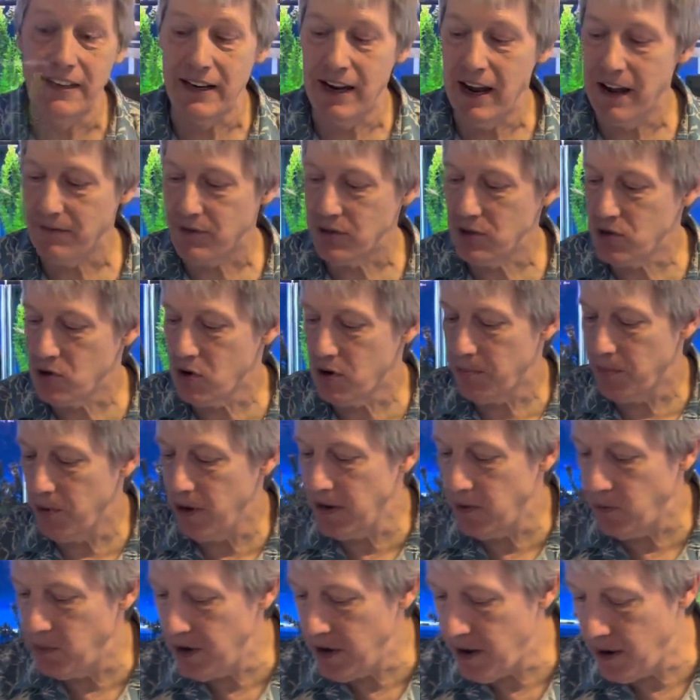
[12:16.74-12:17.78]
after a short
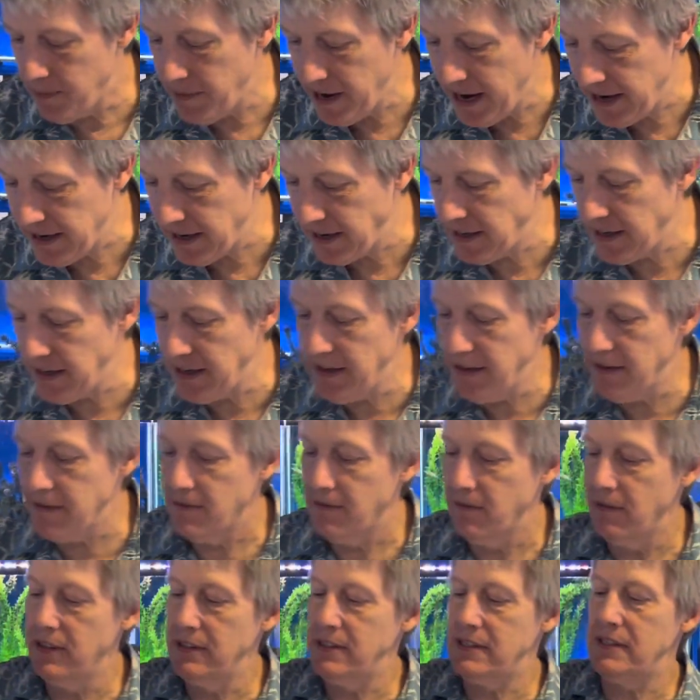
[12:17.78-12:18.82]
break, we are back again.
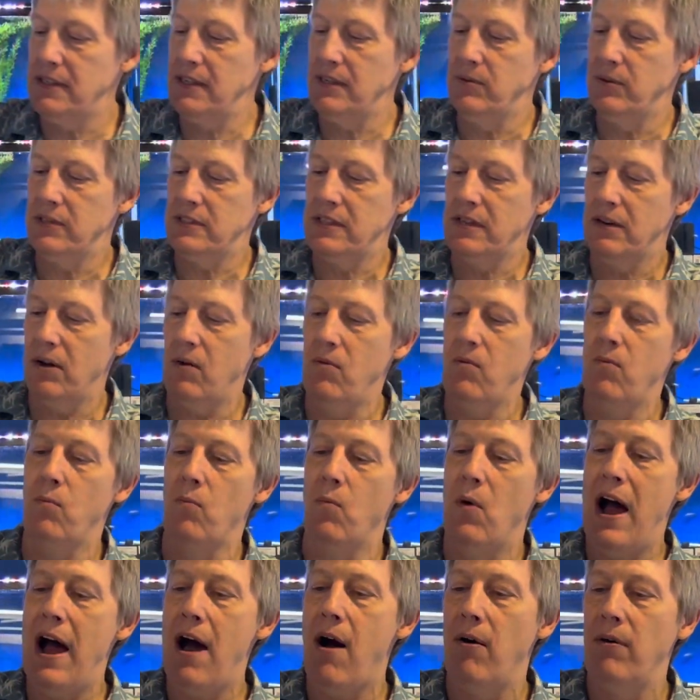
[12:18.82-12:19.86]
Let's see what's in. Oh,
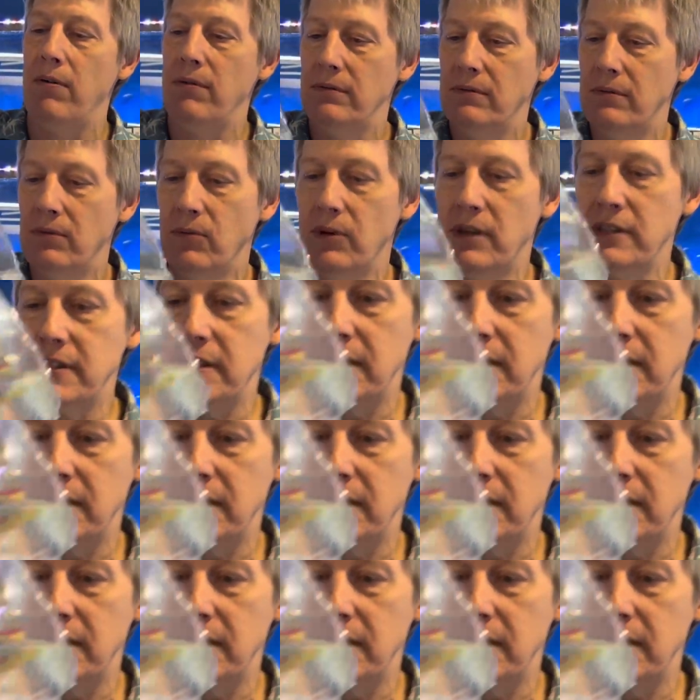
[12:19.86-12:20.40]
wow. What's